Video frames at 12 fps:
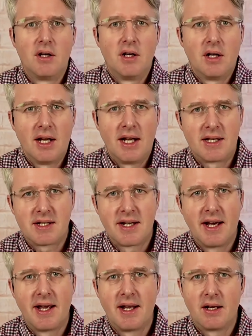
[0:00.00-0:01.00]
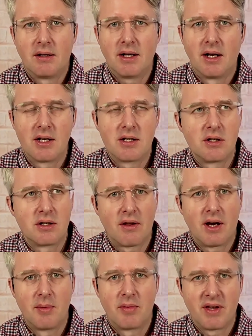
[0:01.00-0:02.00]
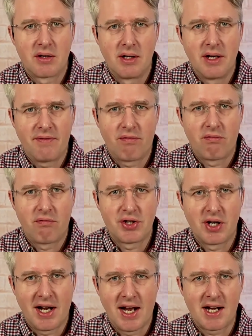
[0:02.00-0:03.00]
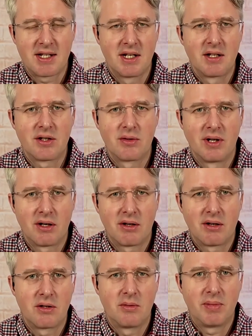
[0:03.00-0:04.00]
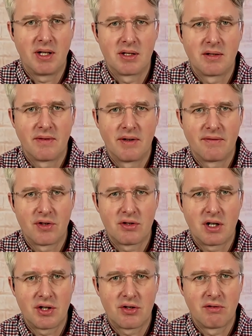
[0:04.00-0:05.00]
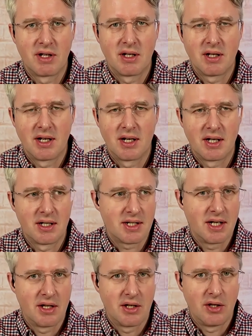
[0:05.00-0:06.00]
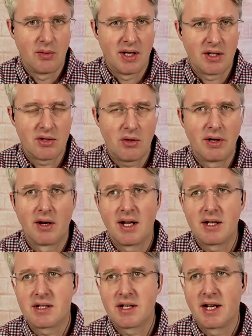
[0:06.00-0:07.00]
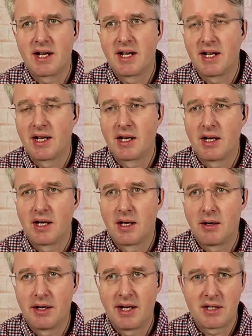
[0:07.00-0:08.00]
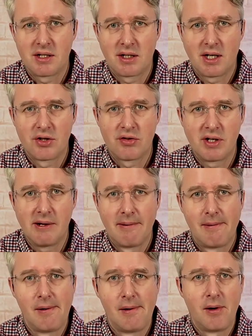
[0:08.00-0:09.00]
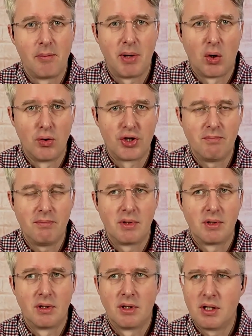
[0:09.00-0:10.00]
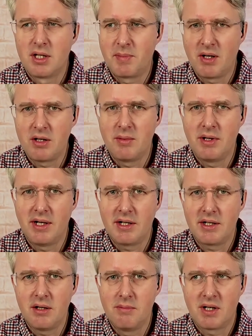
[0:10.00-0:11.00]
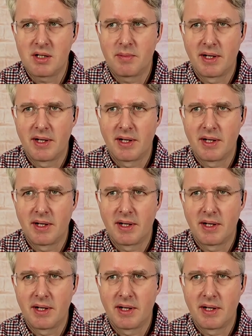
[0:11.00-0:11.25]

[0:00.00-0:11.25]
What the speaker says: let's say, let's use a hypothetical, if Russia hacks into a critical piece of infrastructure in, say, the US, or no, let's say in a NATO country, Belgium. Is Belgium in NATO? Must be.